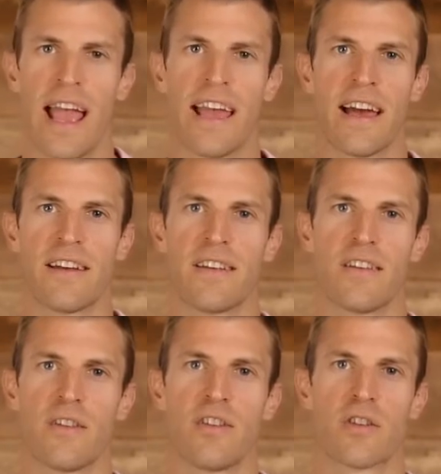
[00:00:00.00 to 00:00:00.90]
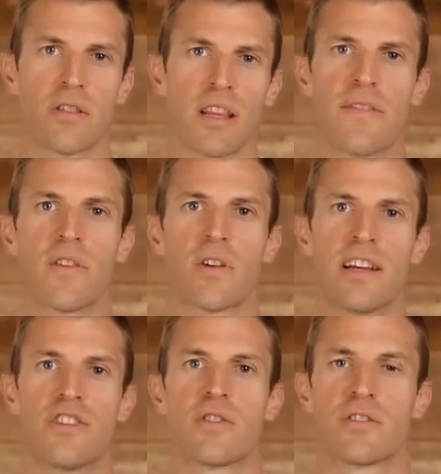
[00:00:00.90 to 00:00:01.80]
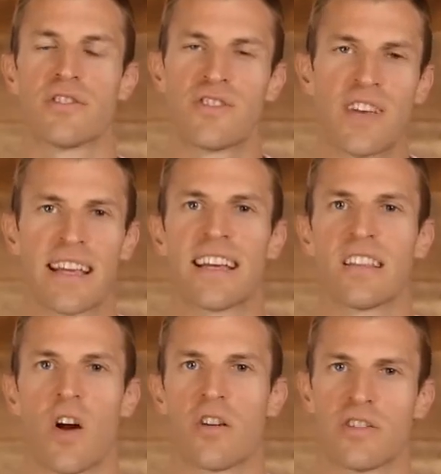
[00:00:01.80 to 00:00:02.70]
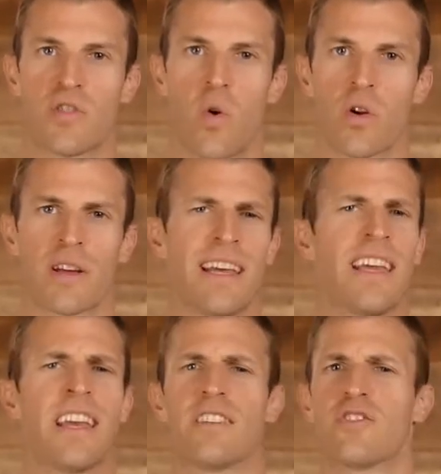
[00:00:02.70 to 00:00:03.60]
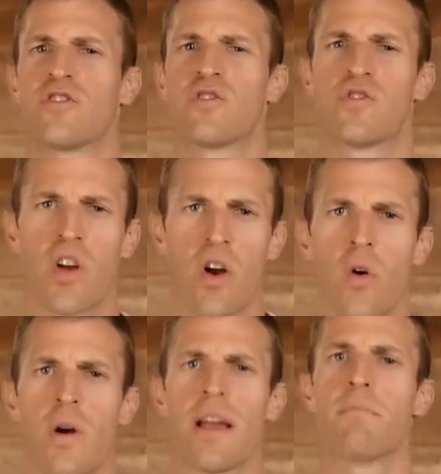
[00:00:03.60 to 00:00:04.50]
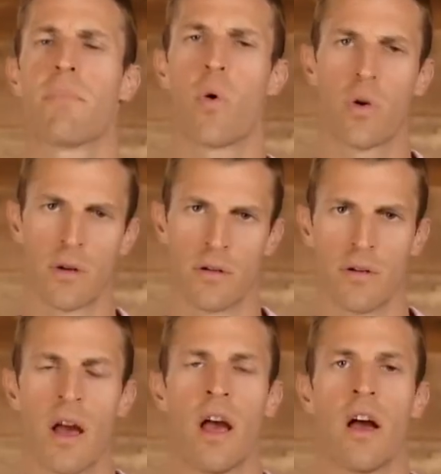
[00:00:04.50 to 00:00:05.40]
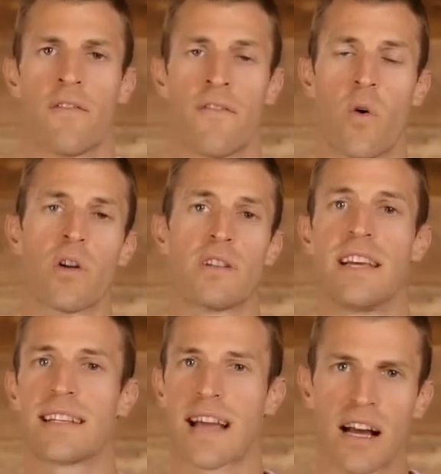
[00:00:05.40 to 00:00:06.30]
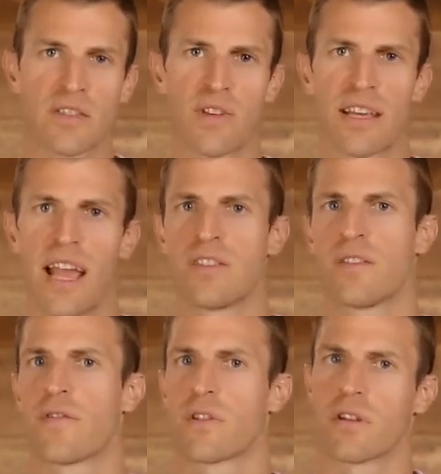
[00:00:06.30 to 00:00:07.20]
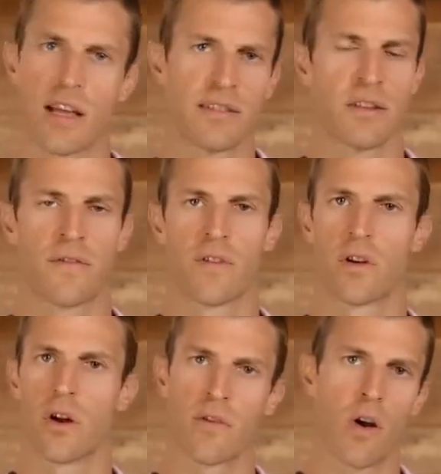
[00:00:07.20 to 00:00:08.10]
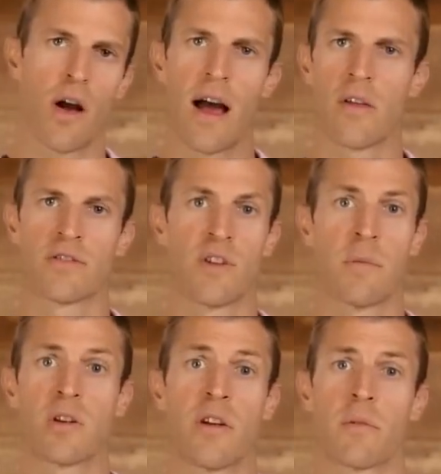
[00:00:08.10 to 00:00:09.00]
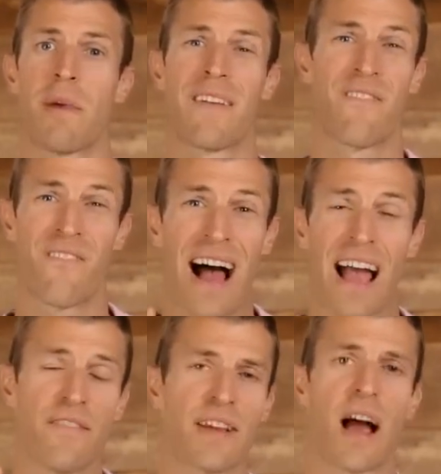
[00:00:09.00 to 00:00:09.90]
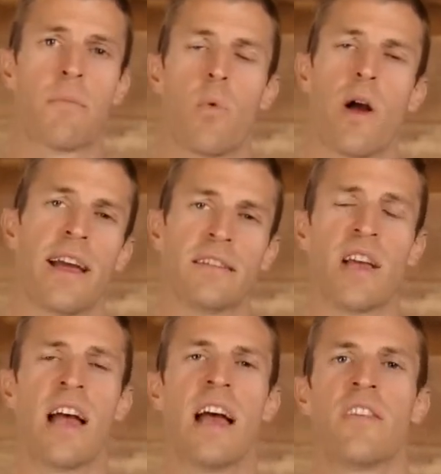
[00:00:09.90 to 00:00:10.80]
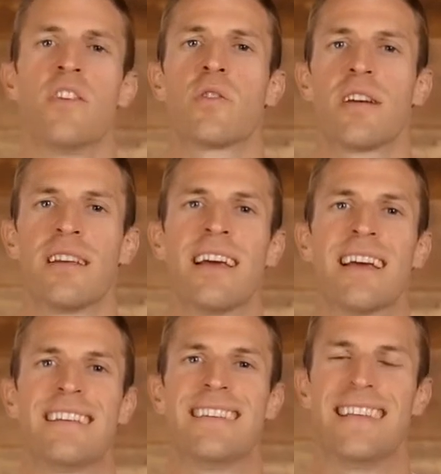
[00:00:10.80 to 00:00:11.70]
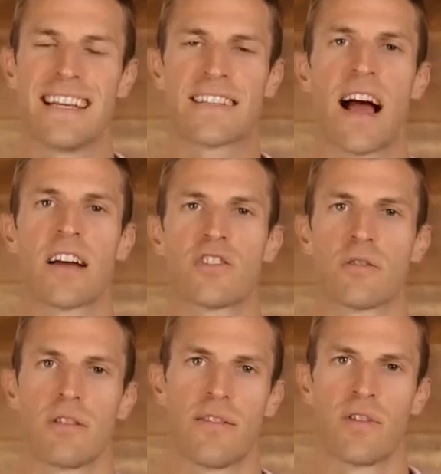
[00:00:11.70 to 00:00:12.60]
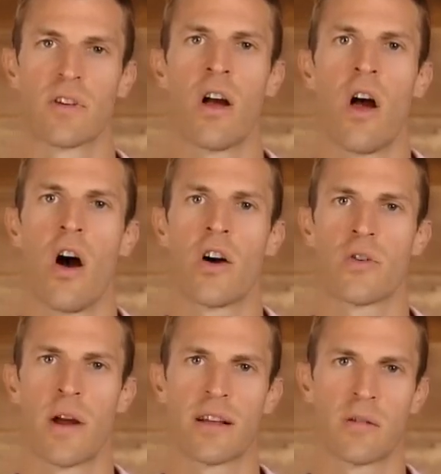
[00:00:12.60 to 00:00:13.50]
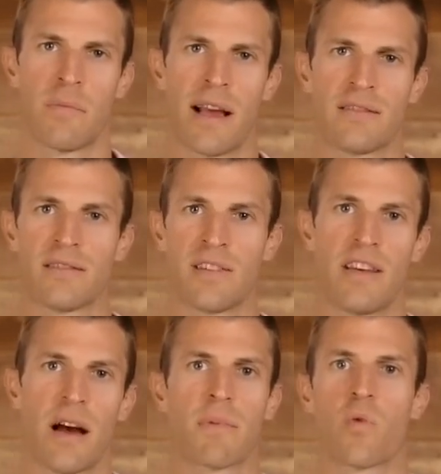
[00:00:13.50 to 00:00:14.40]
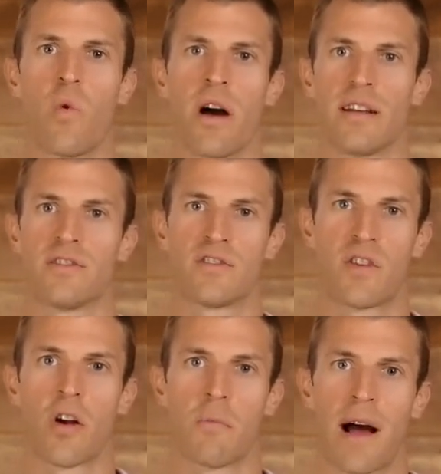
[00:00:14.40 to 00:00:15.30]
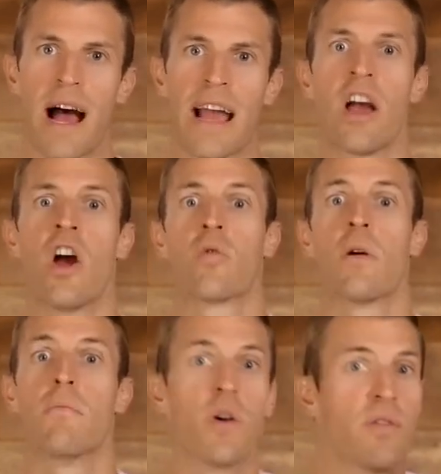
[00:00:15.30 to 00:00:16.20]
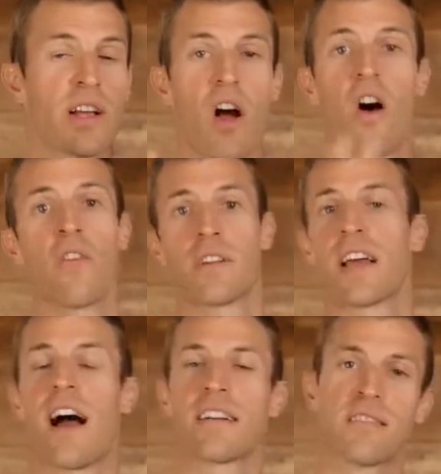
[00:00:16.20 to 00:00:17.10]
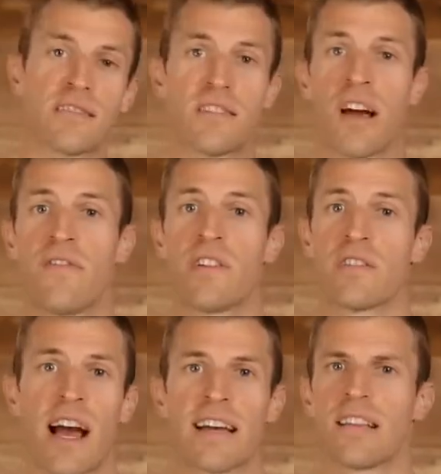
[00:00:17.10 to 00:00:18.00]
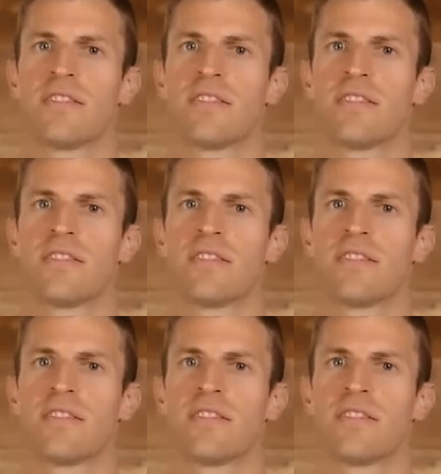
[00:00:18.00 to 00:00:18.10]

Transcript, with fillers: And your liver is your second largest organ, and it is so important for detoxification, for cleansing, for your overall health. And so I'm going to go over my five top ways that you can detox your liver on a regular basis. And number one is start by removing all the toxic stuff in your diet.